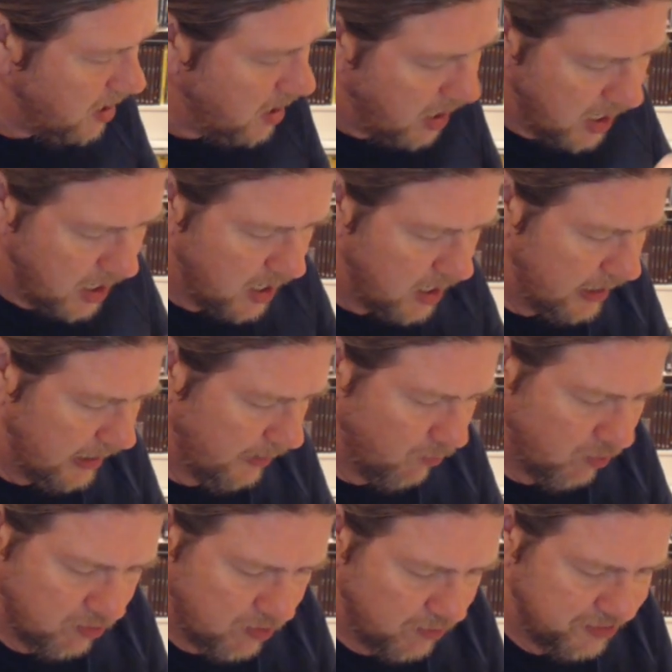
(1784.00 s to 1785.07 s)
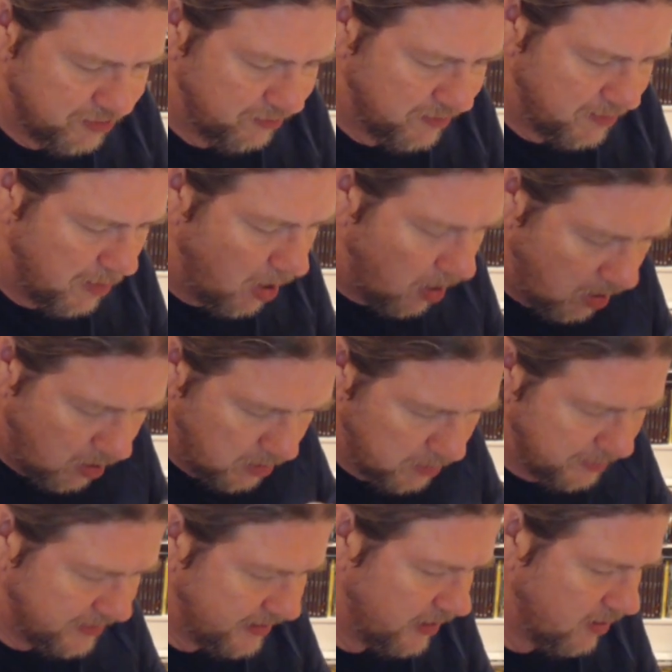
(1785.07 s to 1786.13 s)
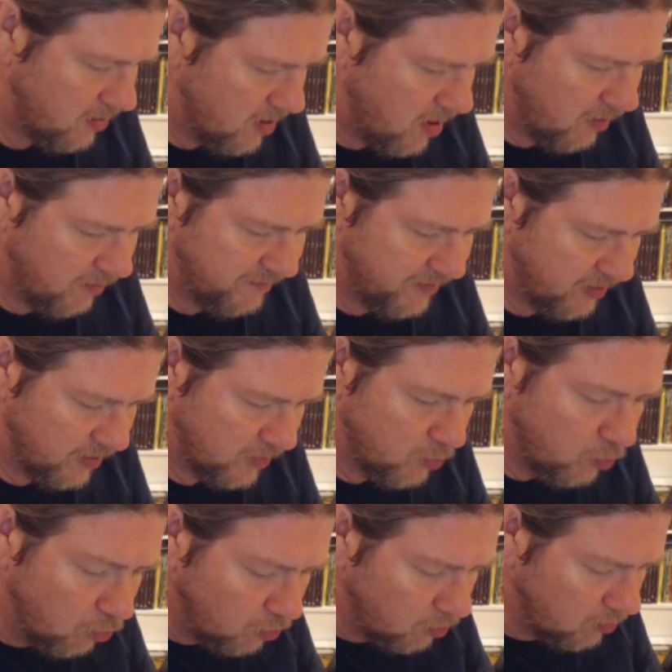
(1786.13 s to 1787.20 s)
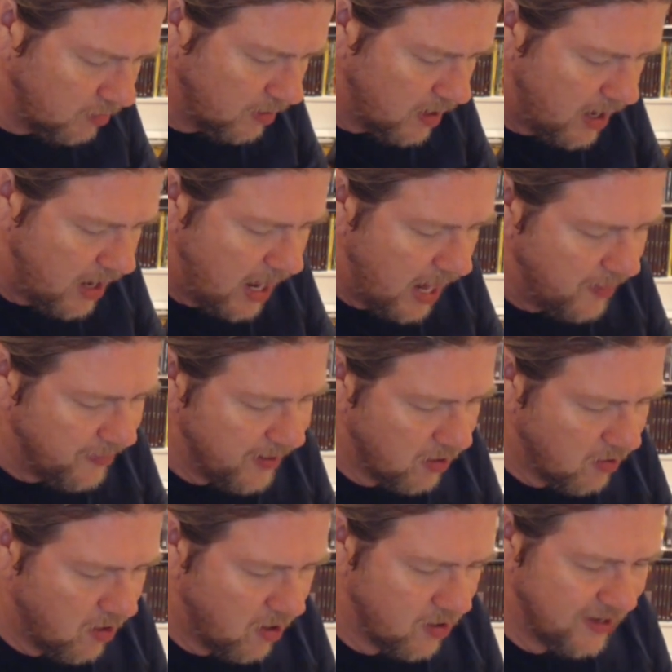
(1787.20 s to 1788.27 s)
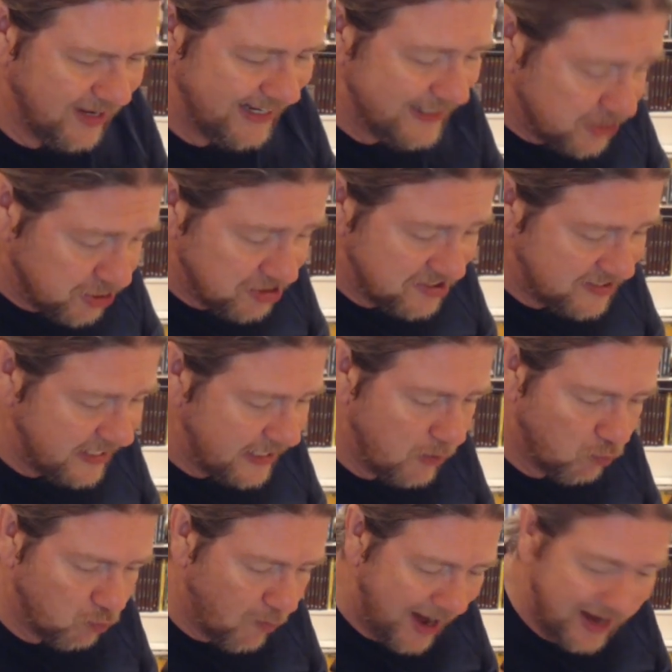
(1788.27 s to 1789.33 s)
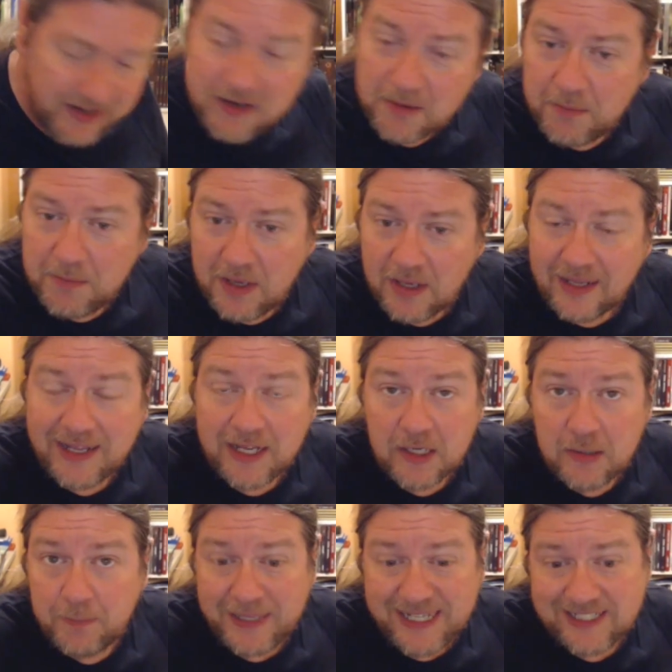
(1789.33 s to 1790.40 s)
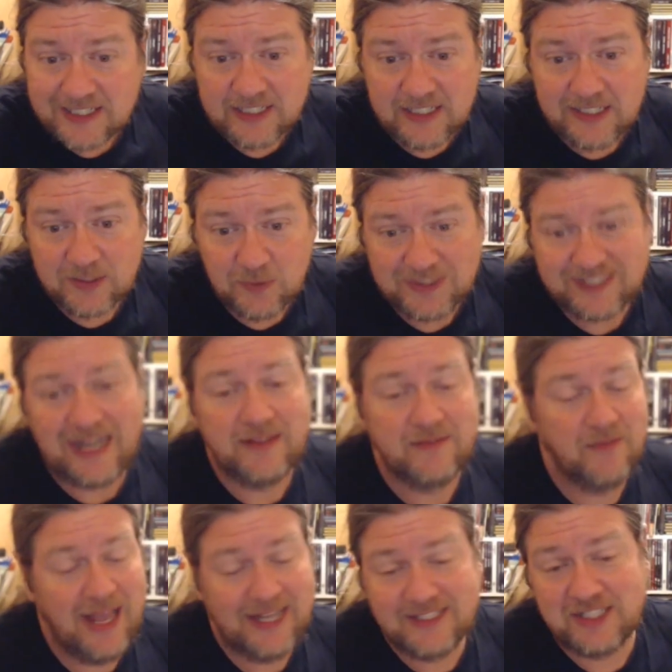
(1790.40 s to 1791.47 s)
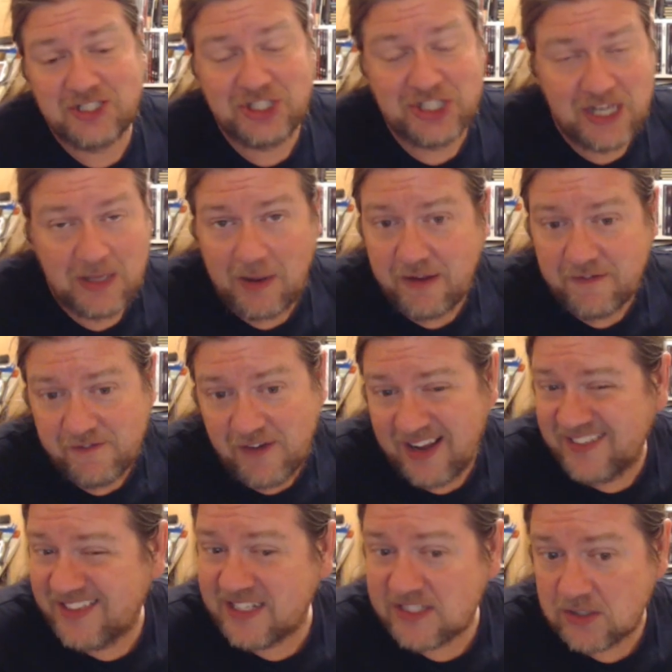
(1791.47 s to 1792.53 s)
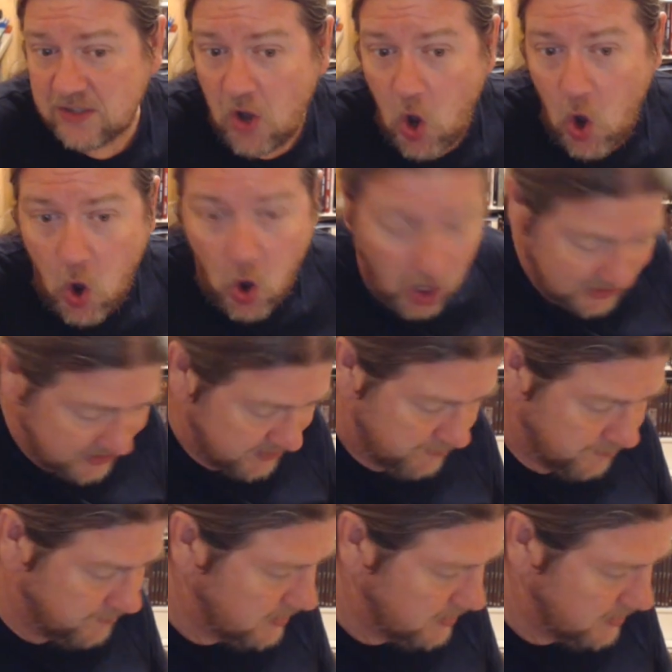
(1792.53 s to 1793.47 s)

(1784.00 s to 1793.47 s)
I won't go through them all, but they are all very cool. There are interesting random NPCs, which as a GM I find this awesome.